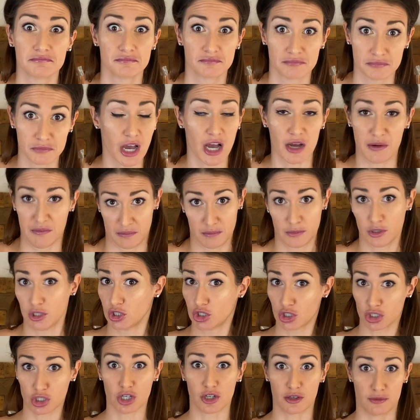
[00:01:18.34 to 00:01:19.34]
Yeah,
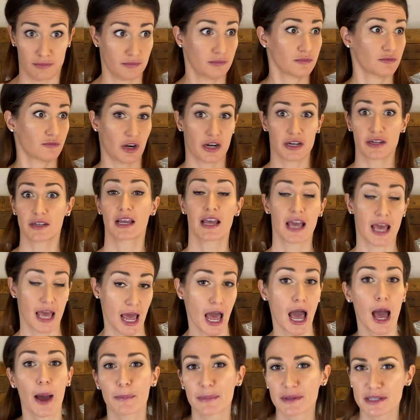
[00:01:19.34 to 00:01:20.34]
sure, right?
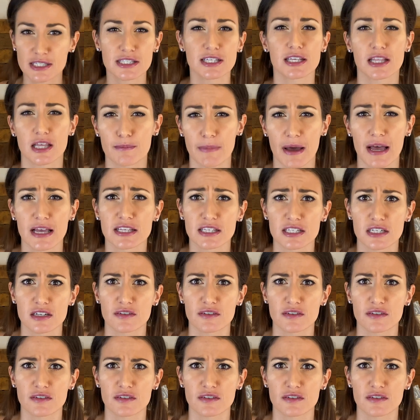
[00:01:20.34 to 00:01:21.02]
Happens to the best of